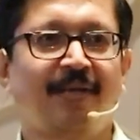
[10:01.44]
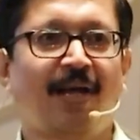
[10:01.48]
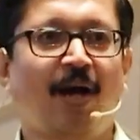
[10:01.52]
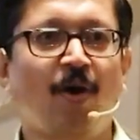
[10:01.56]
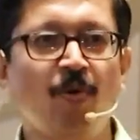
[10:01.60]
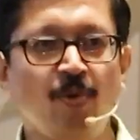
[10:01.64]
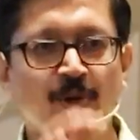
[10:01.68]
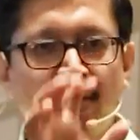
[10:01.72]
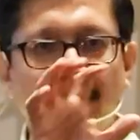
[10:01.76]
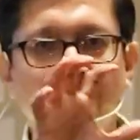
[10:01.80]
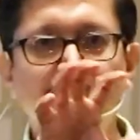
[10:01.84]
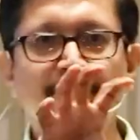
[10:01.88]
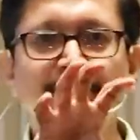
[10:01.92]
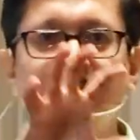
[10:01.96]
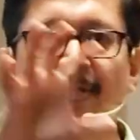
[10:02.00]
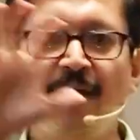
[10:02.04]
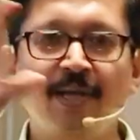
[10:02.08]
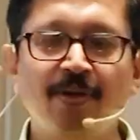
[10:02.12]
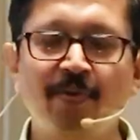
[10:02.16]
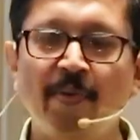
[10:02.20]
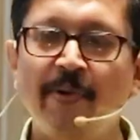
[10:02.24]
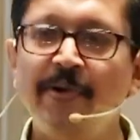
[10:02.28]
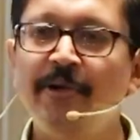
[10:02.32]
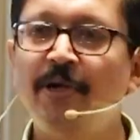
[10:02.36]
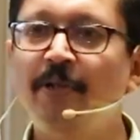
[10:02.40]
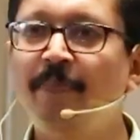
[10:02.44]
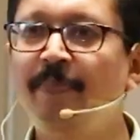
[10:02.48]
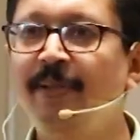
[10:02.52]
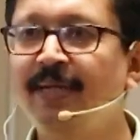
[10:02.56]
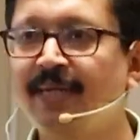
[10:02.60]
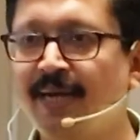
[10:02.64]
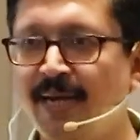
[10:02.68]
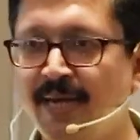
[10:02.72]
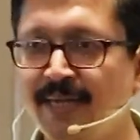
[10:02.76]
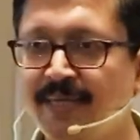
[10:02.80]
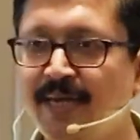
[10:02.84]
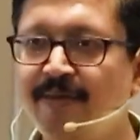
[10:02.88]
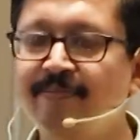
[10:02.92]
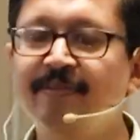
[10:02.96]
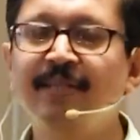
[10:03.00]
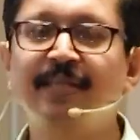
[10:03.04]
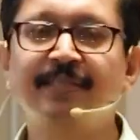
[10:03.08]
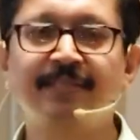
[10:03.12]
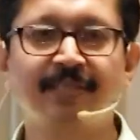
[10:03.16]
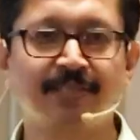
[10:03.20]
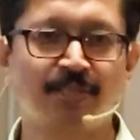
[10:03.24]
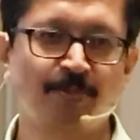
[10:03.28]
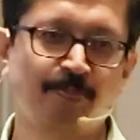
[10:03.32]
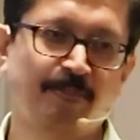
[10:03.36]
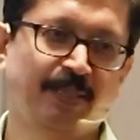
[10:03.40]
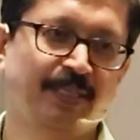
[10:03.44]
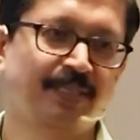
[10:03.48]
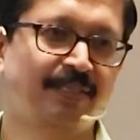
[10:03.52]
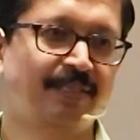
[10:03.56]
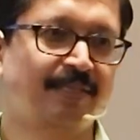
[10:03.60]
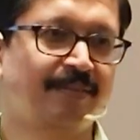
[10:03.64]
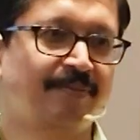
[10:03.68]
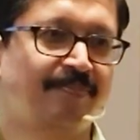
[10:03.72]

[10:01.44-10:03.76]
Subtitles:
Outcomes are going to be connected with the assessment.